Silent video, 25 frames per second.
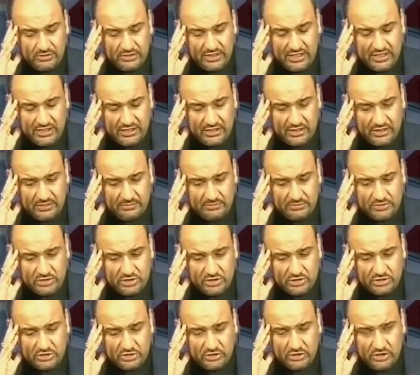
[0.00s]
Then
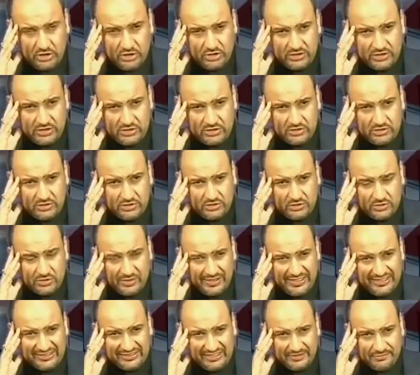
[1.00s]
she should have got a
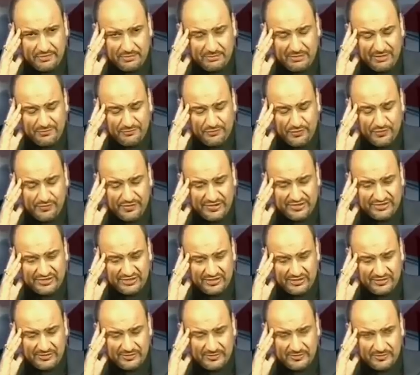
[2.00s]
27-month
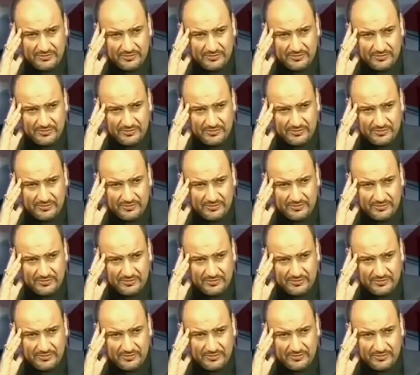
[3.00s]
visa.